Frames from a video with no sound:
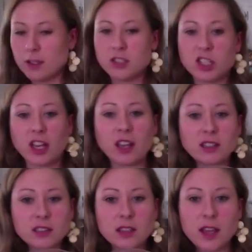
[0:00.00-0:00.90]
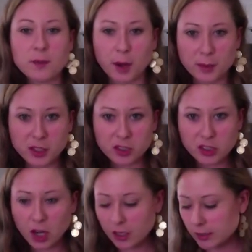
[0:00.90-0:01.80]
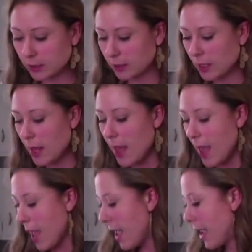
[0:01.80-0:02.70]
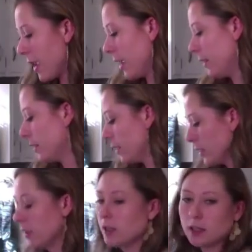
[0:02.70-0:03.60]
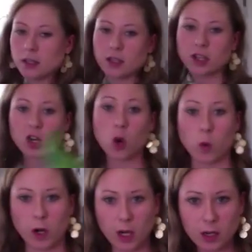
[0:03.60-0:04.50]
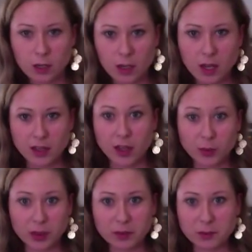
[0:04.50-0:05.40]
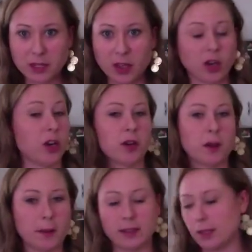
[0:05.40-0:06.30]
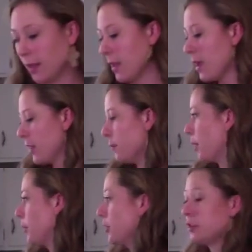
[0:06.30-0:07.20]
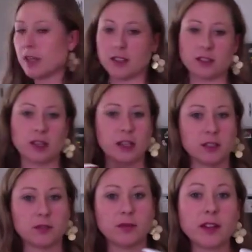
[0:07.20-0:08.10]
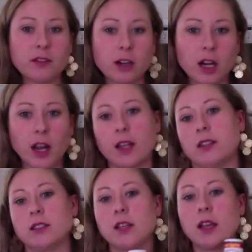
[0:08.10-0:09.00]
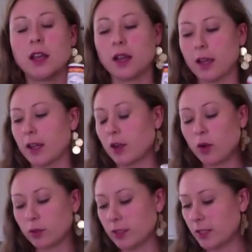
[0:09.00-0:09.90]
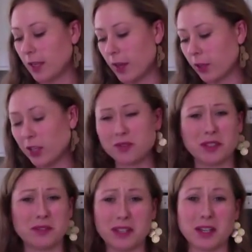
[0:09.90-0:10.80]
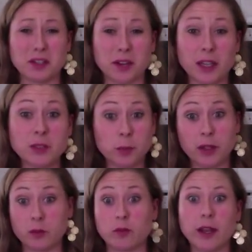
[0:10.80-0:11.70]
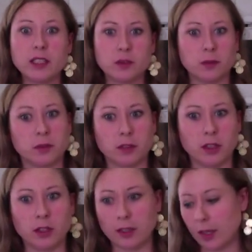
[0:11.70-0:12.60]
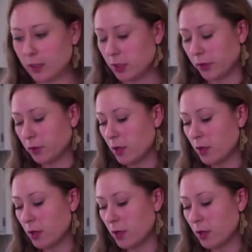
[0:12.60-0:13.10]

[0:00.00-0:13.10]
chicken and barbecue sauce and corn. The 3 of them together are amazing. The barbecue sauce adds flavor and it holds it together. You don't even need any rice, but rice would be really good in that too.